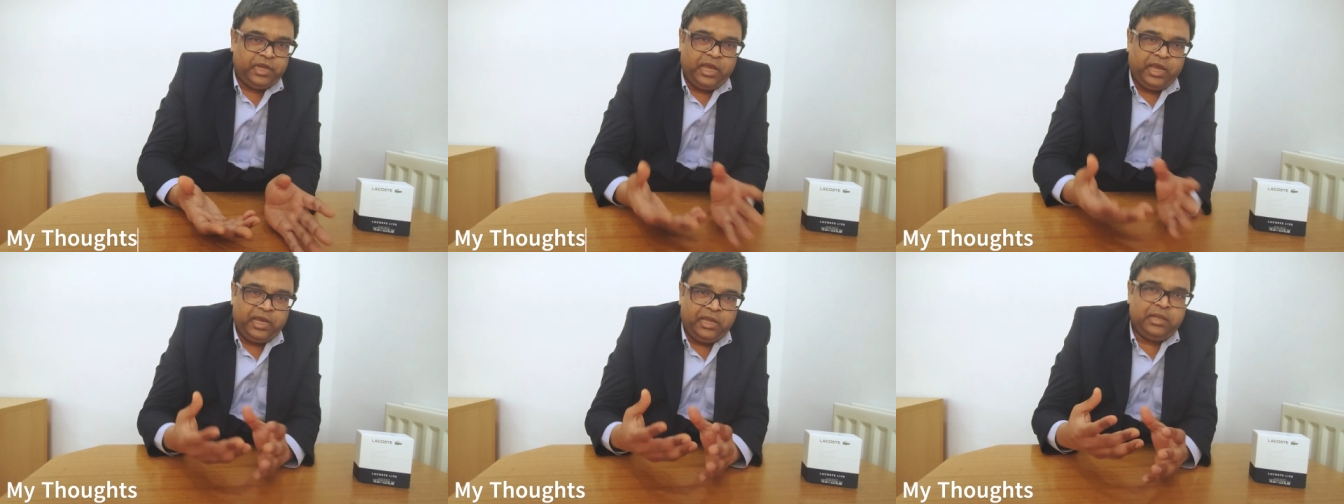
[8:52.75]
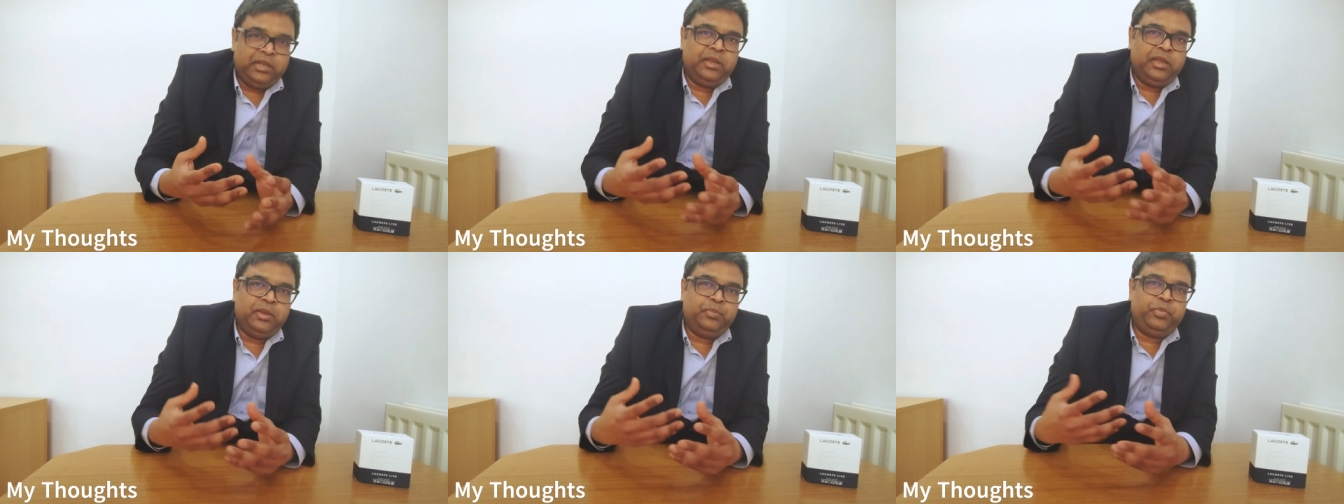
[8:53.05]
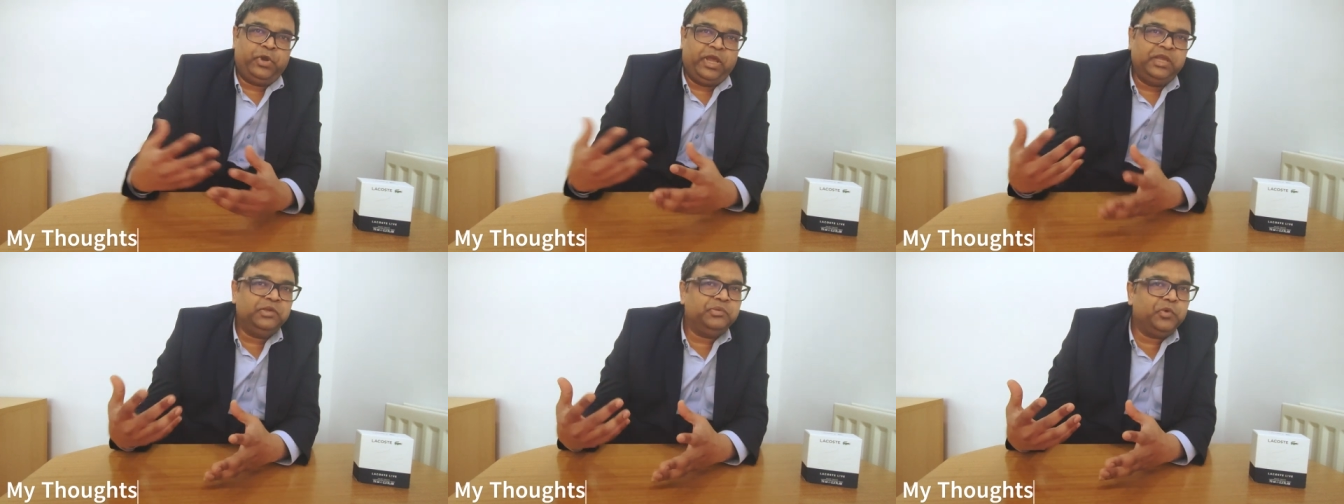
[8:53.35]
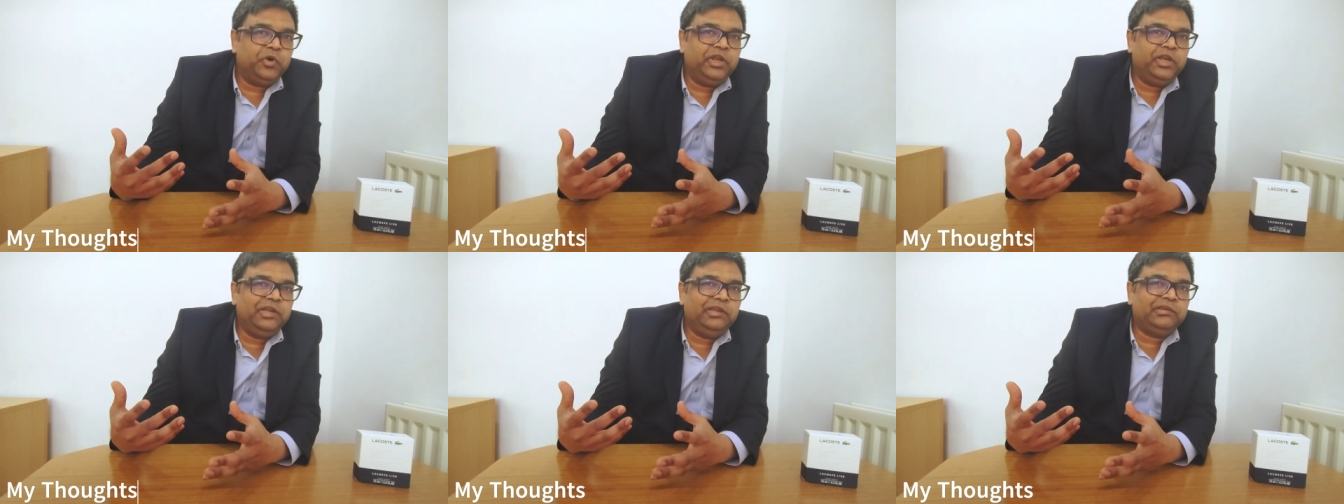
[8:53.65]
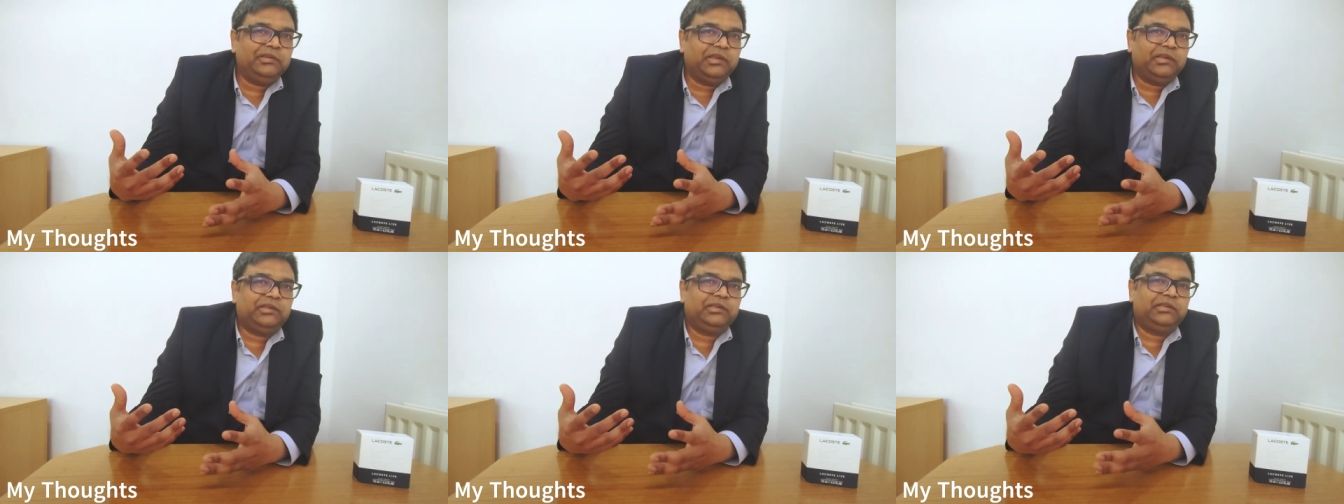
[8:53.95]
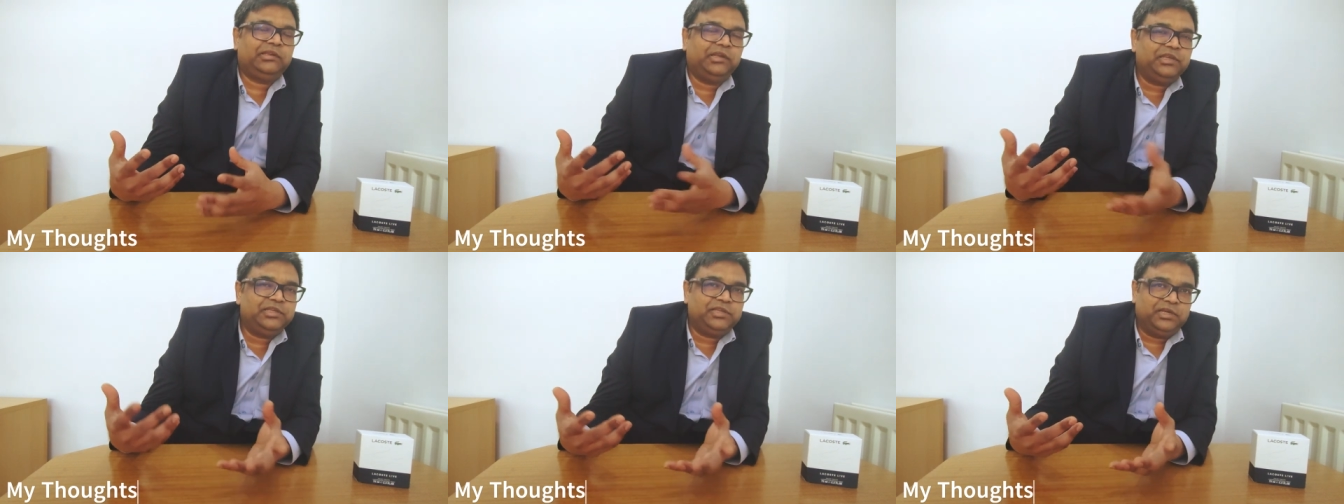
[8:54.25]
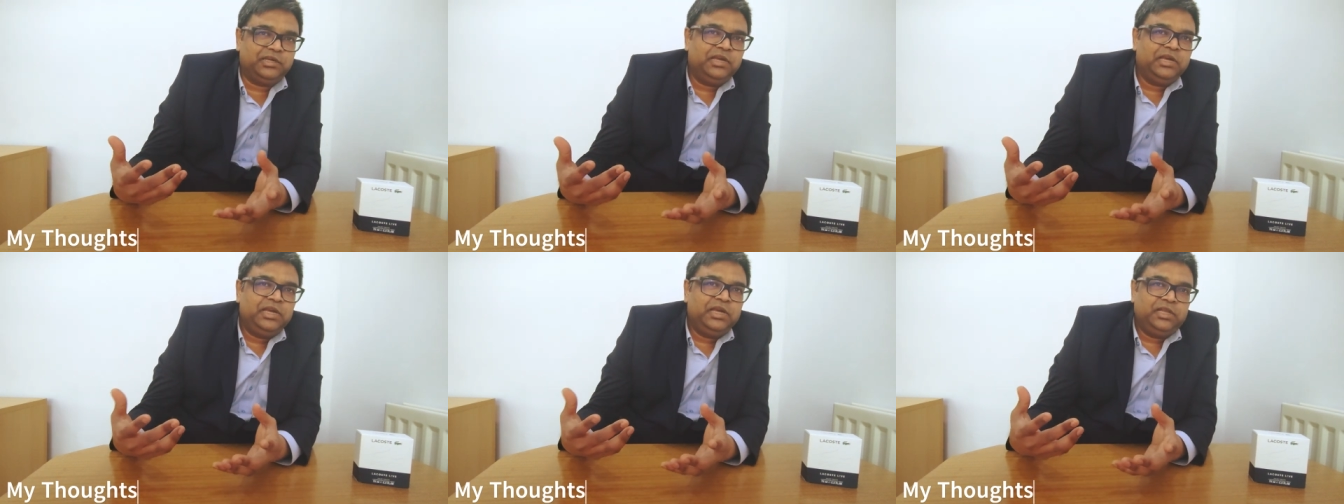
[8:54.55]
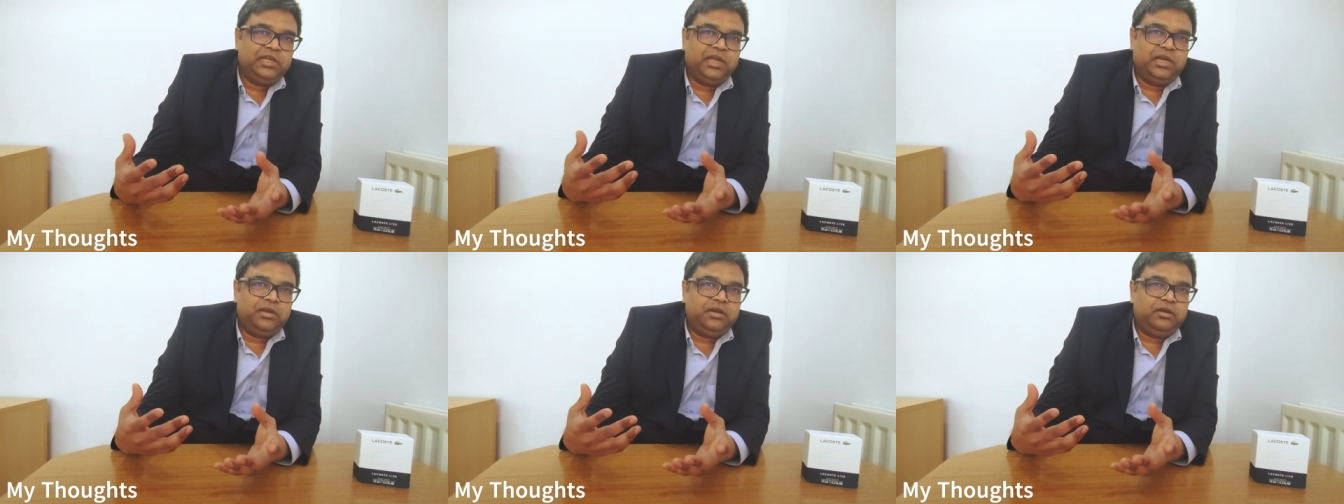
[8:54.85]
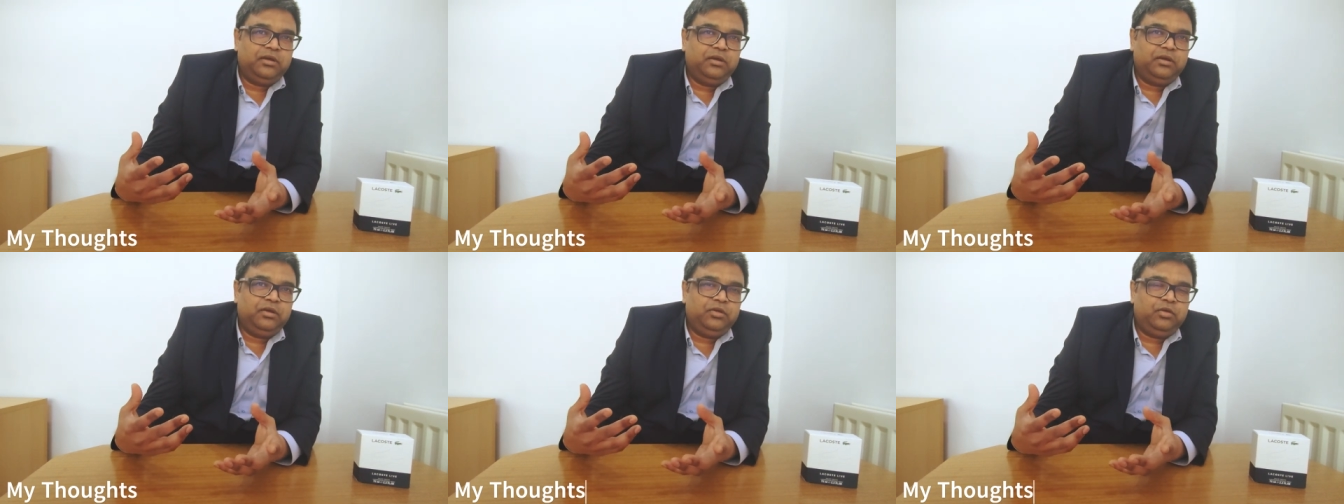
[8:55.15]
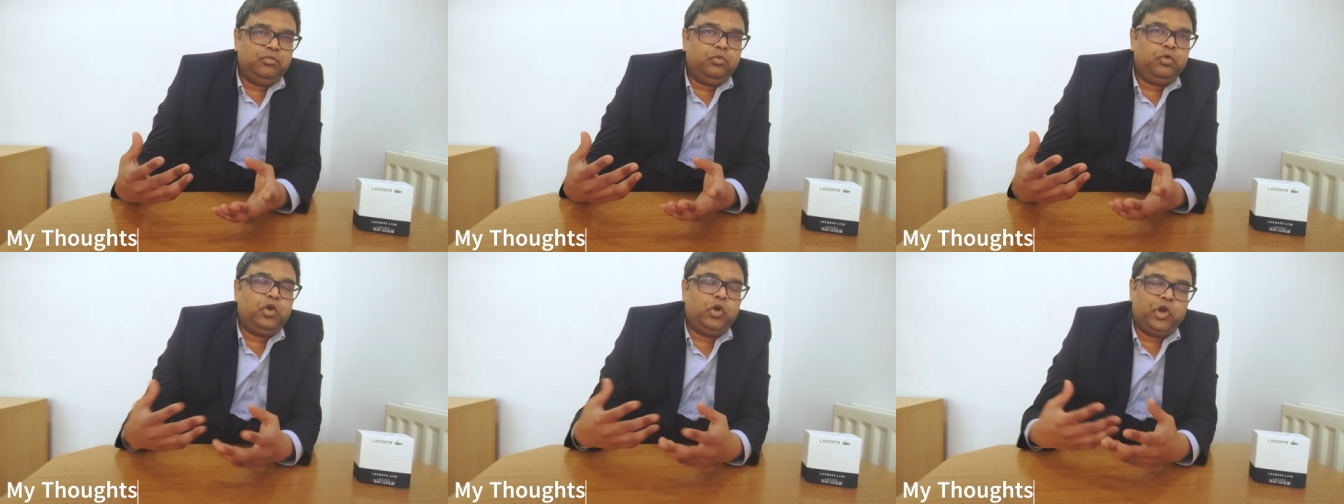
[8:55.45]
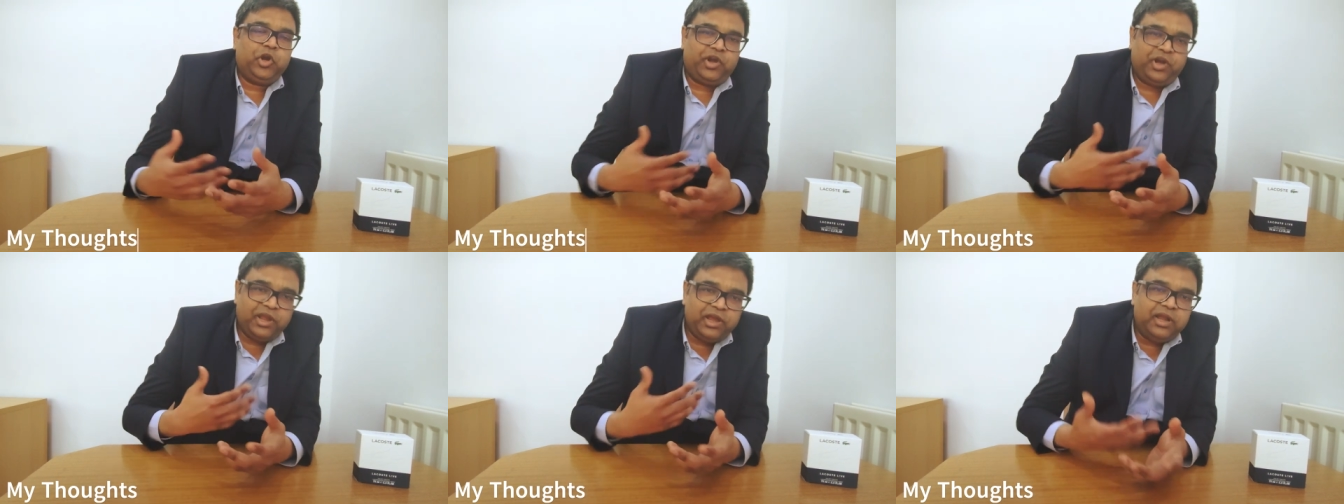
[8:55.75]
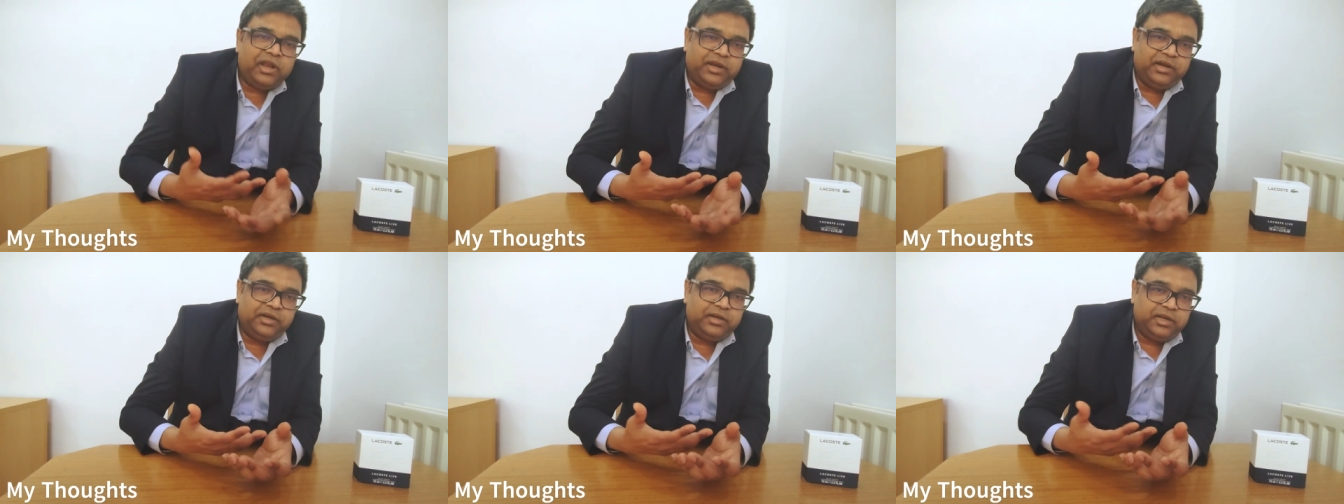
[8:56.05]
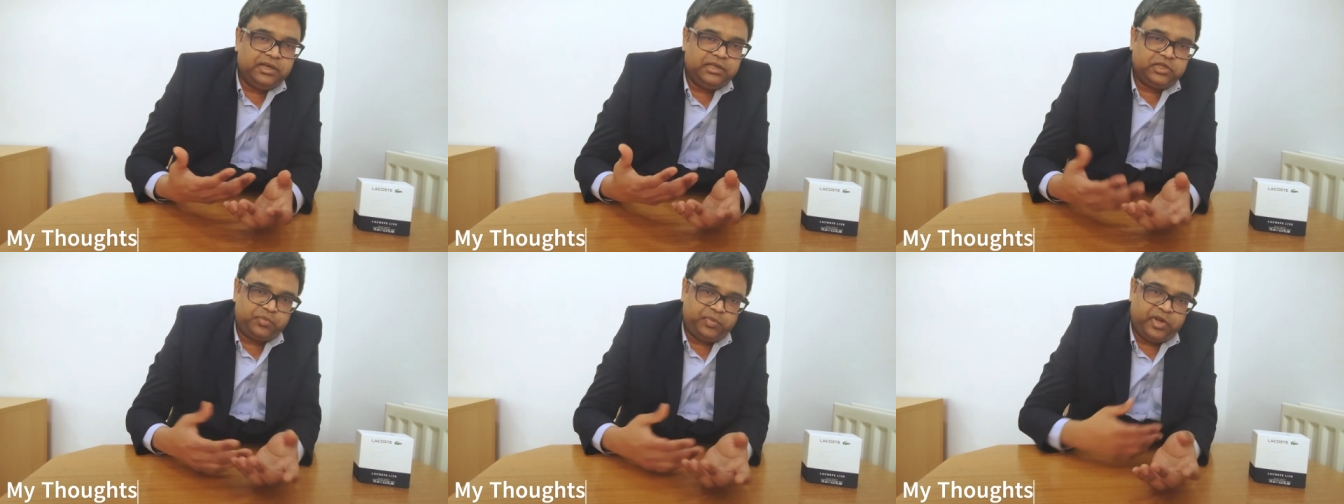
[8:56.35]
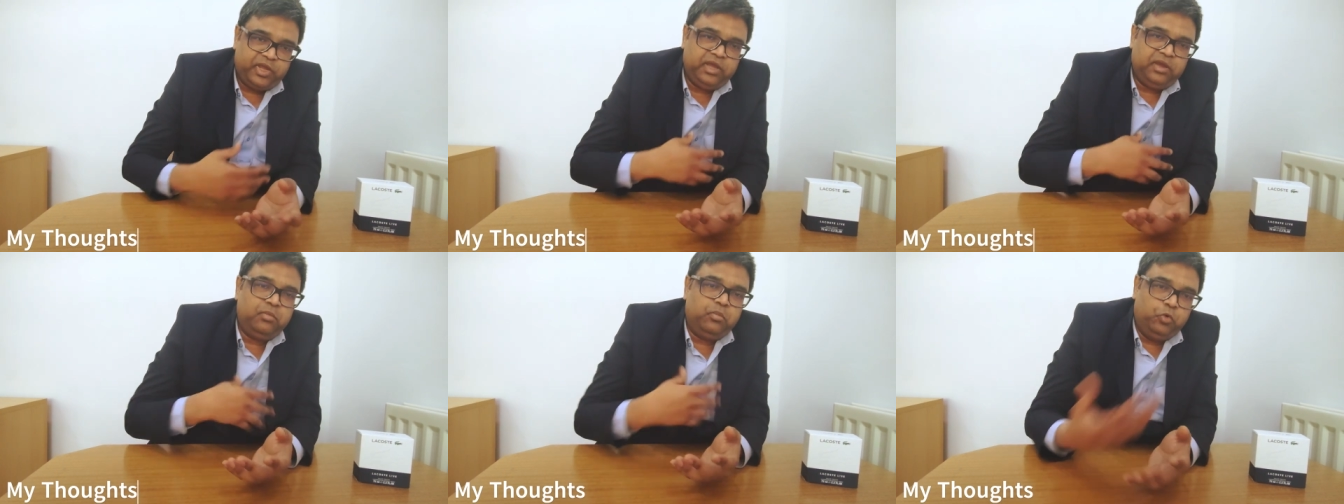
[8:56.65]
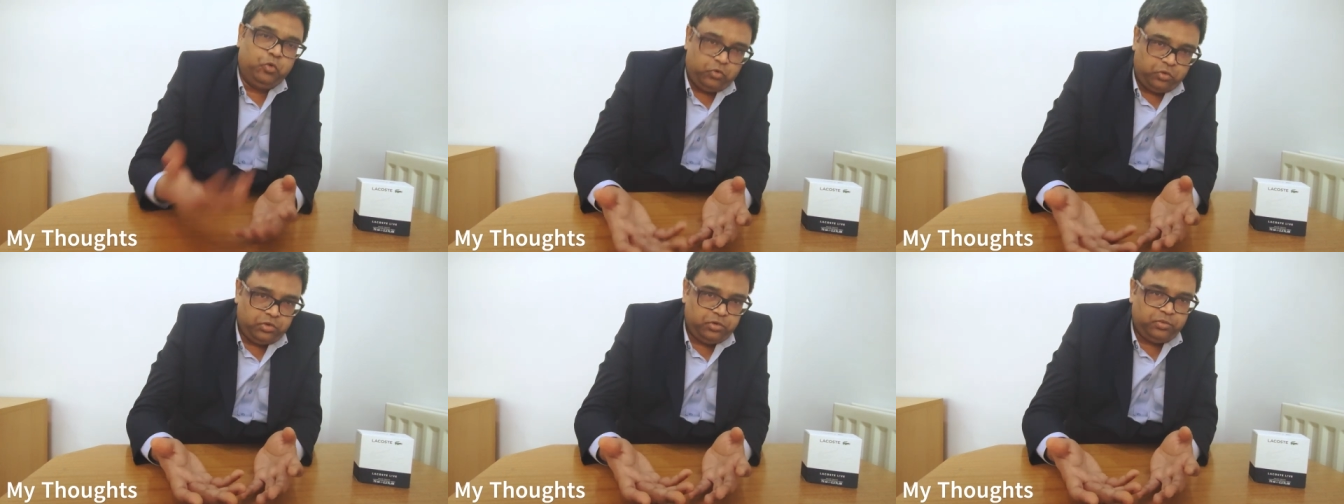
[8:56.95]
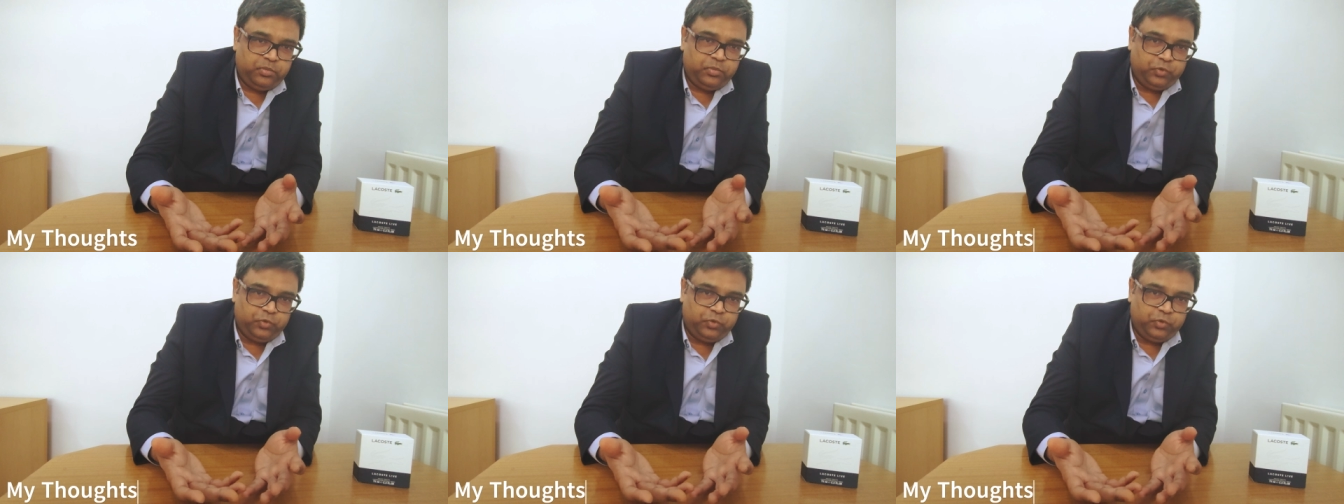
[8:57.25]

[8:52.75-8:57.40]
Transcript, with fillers: and the price point is such that you would not regret spraying more.